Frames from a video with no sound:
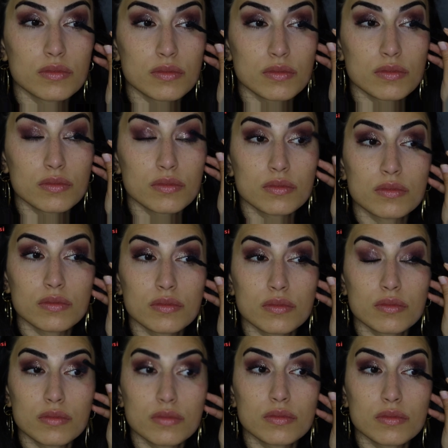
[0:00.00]

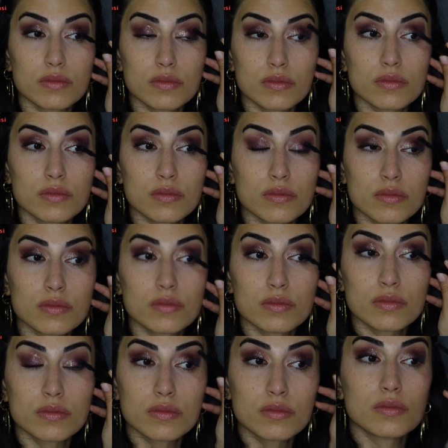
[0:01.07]

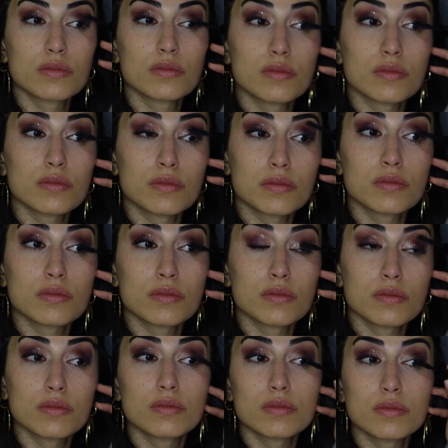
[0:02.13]

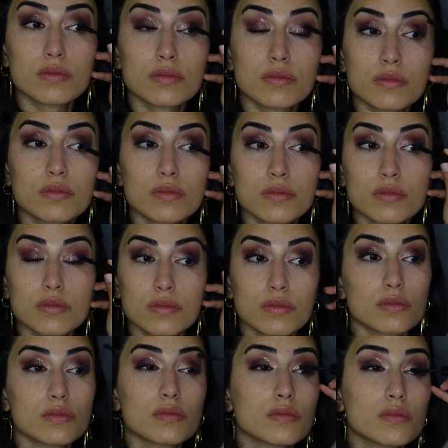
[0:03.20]

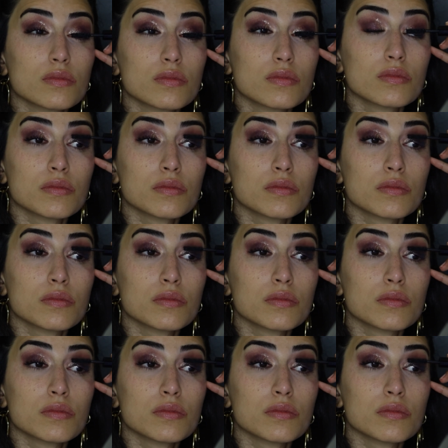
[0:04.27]
No one is speaking in this clip.